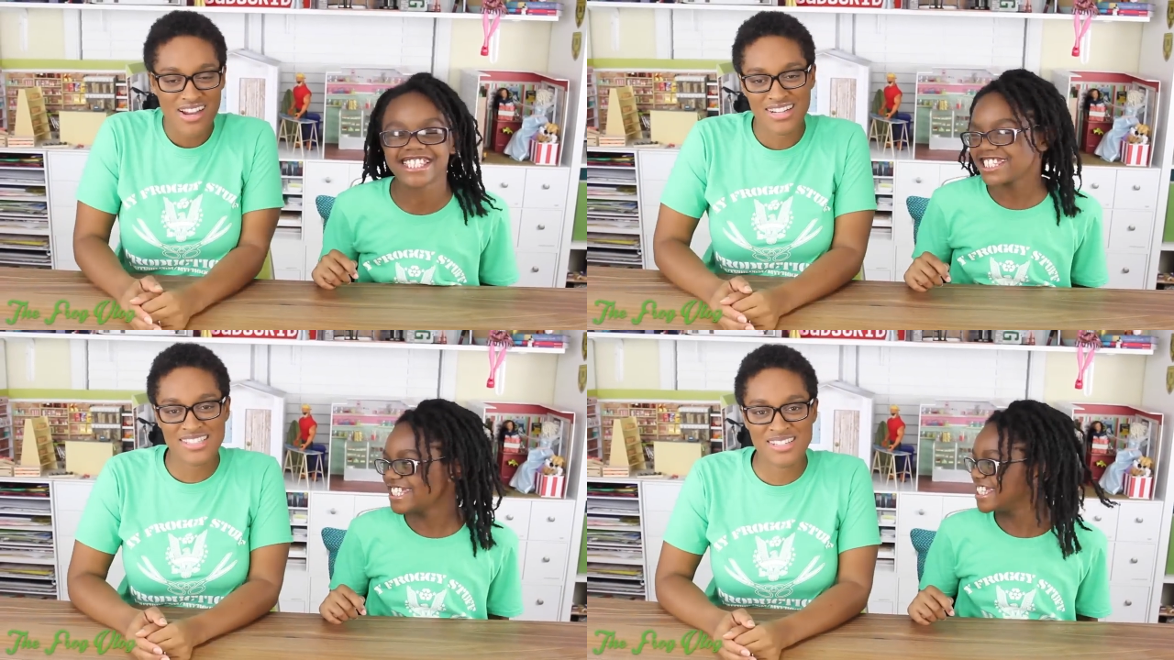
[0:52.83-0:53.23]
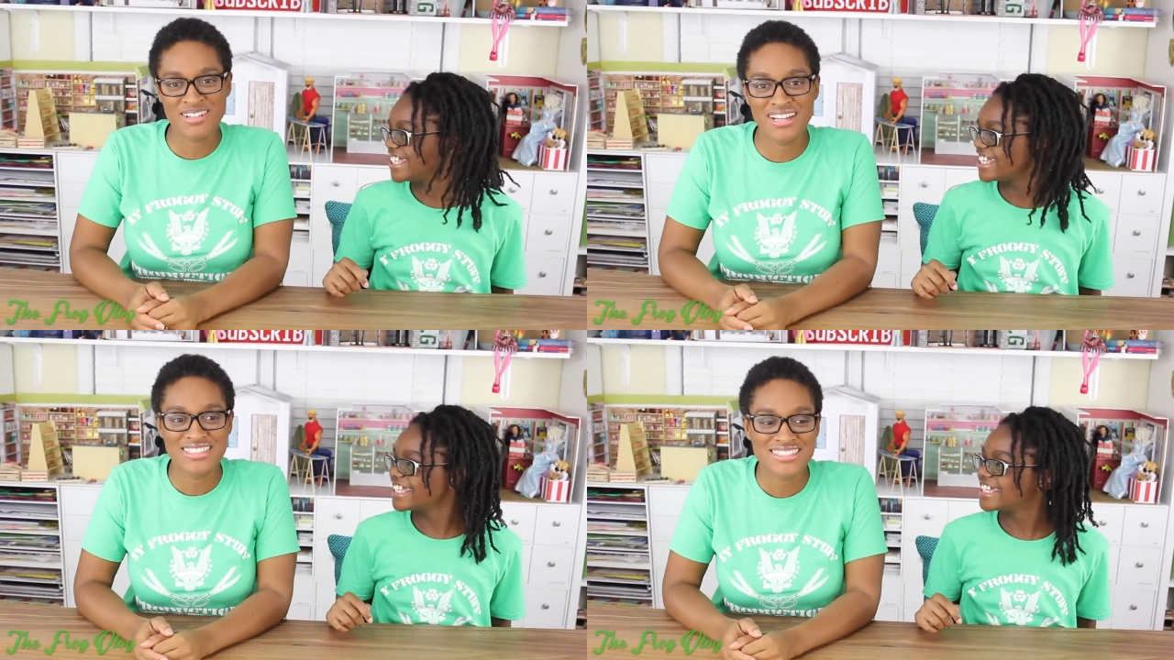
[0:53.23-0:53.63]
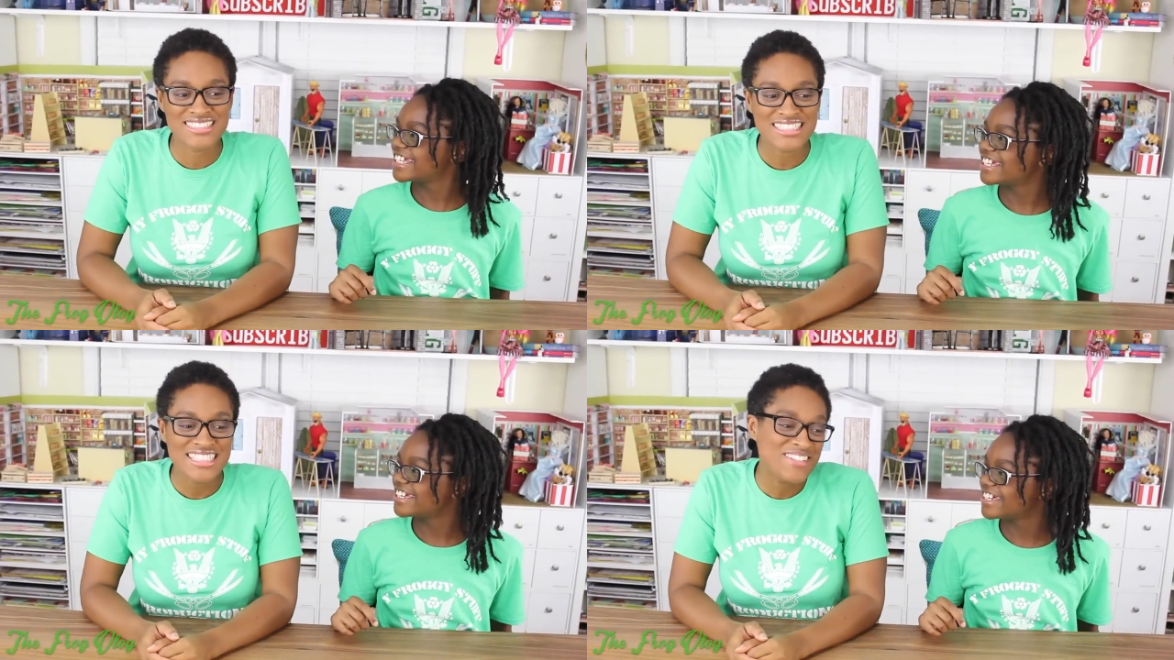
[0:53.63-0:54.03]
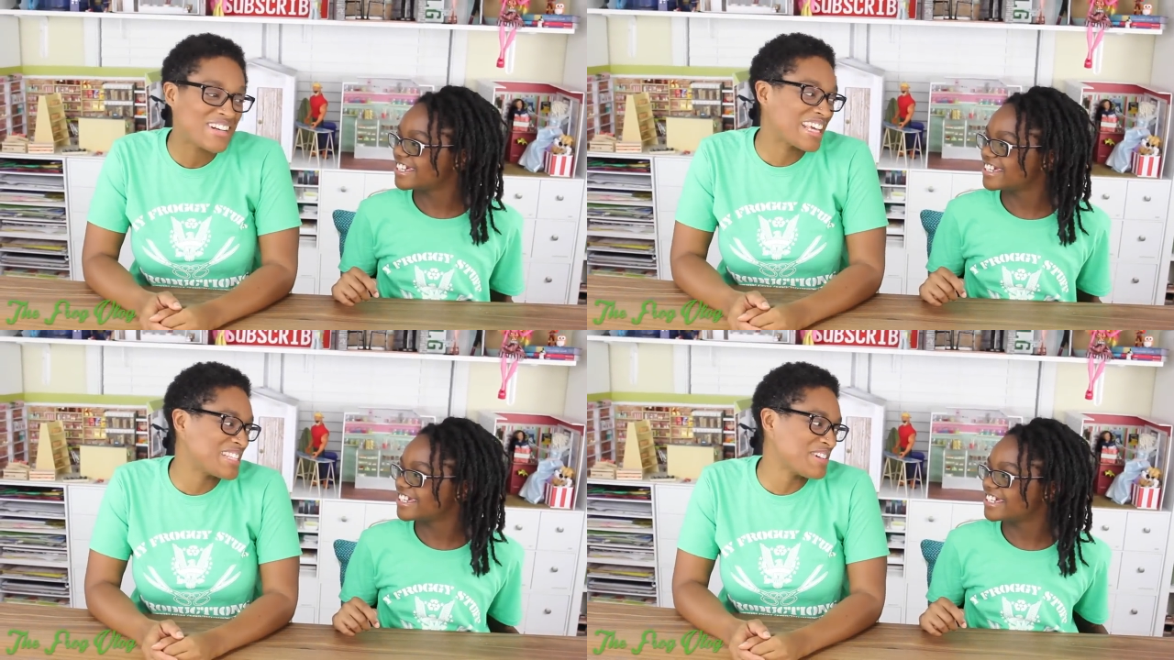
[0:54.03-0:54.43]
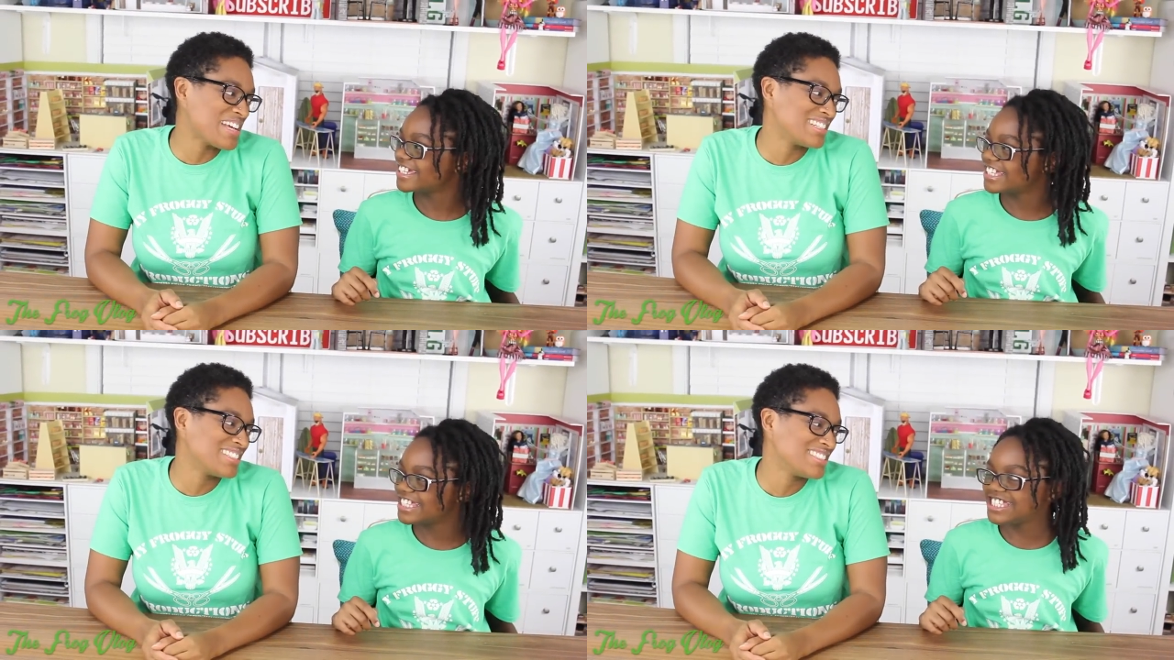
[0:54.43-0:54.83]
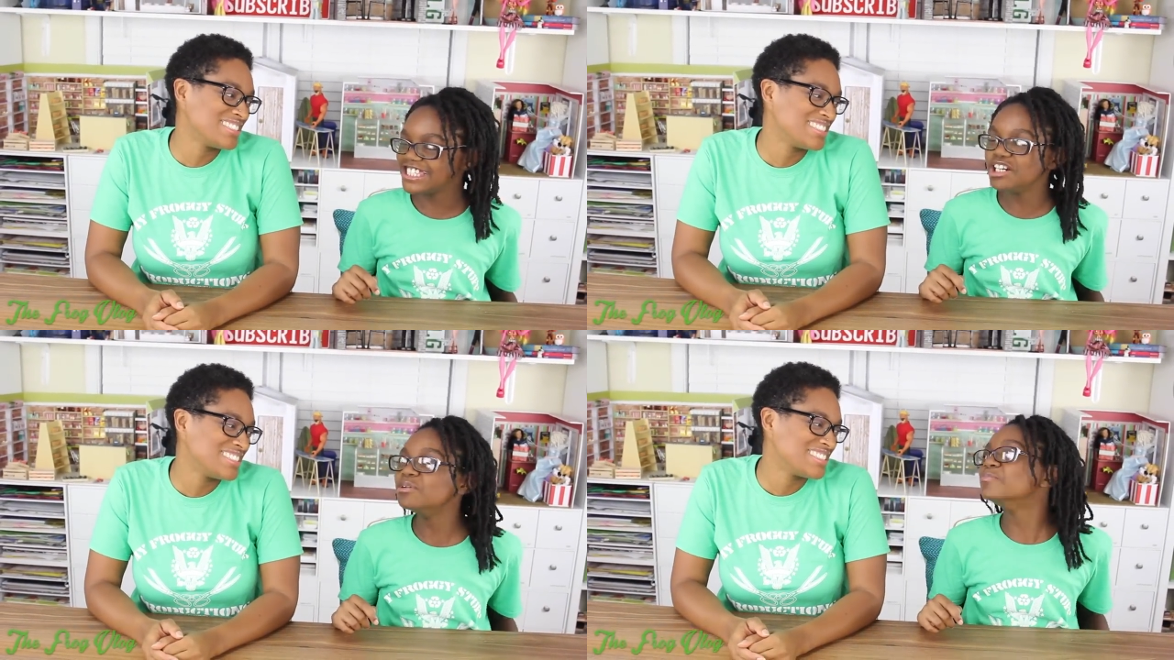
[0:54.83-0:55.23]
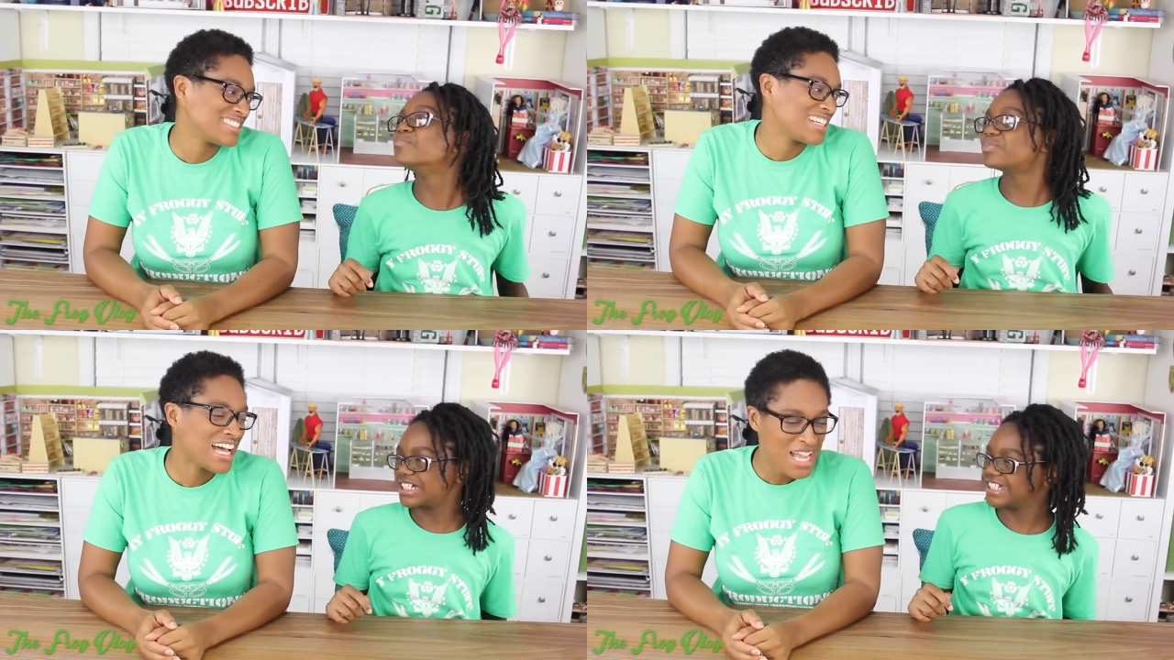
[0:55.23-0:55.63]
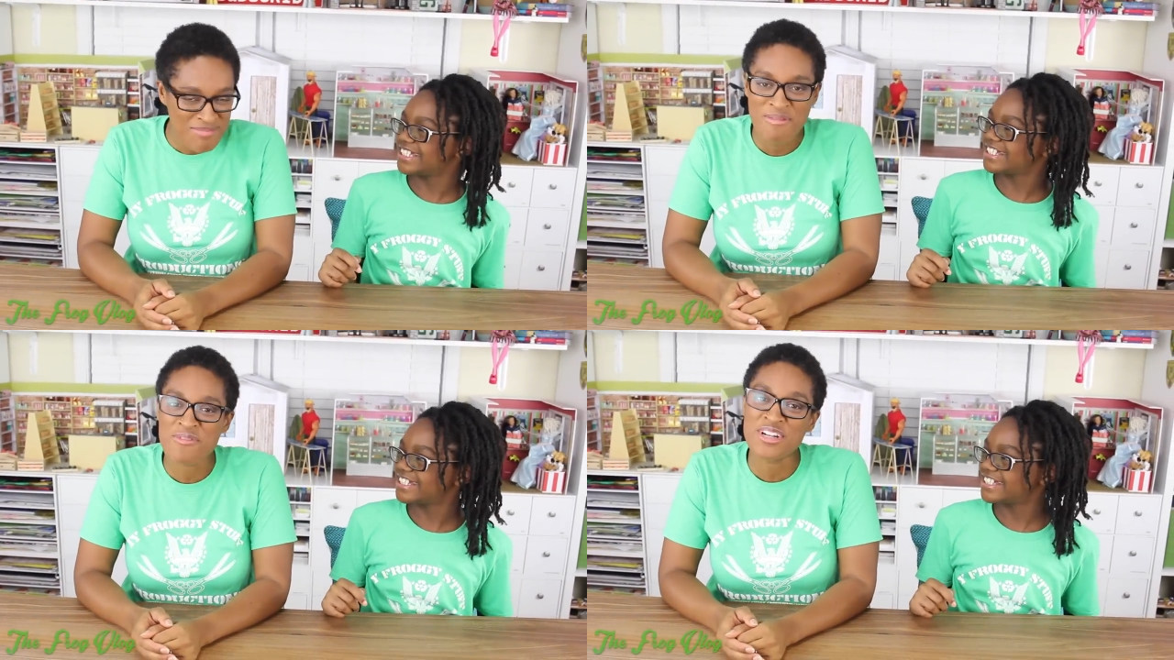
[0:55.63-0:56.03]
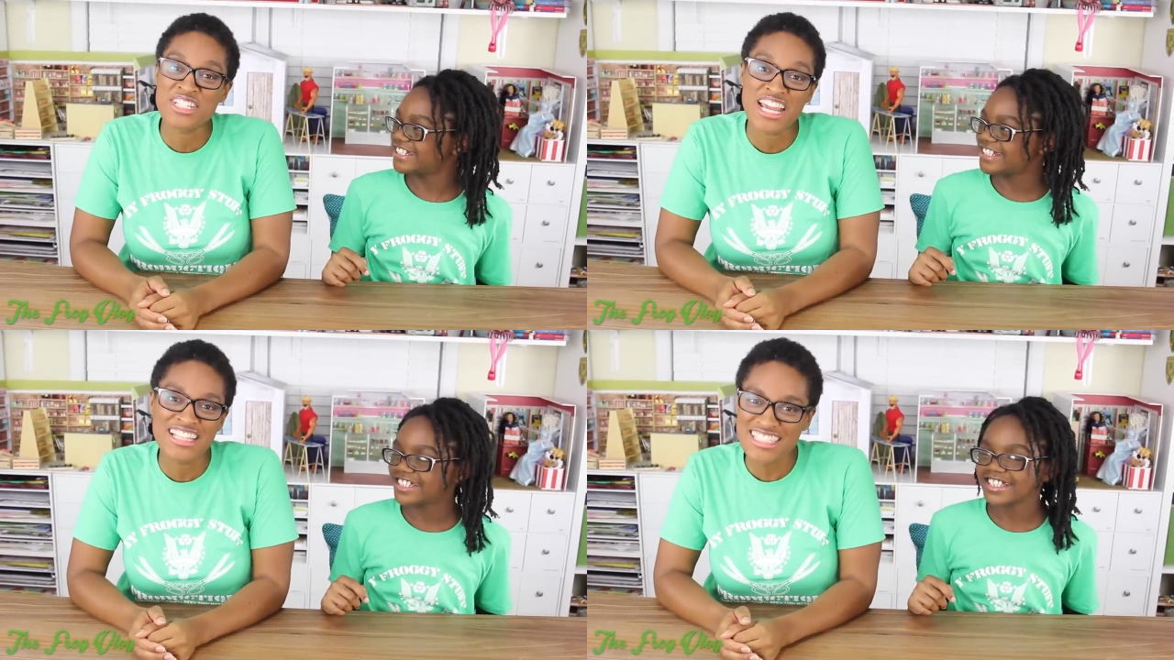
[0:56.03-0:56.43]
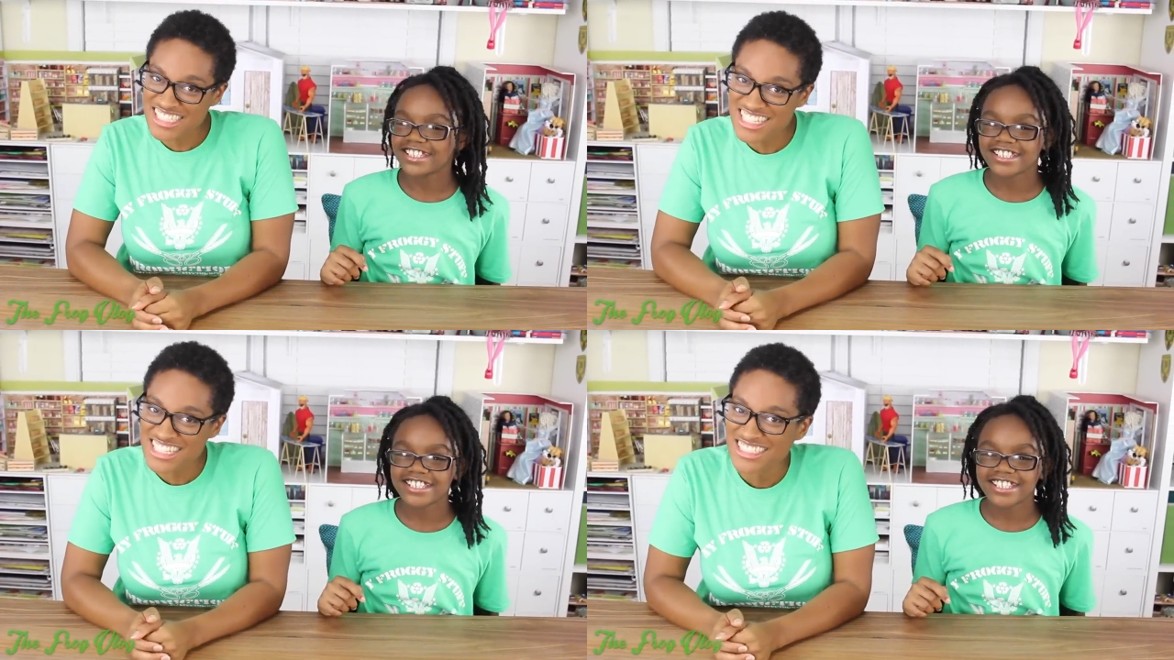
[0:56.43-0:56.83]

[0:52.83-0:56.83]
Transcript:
Speaker 1: Alright, so want to get to it? Yep. I'm up for a challenge.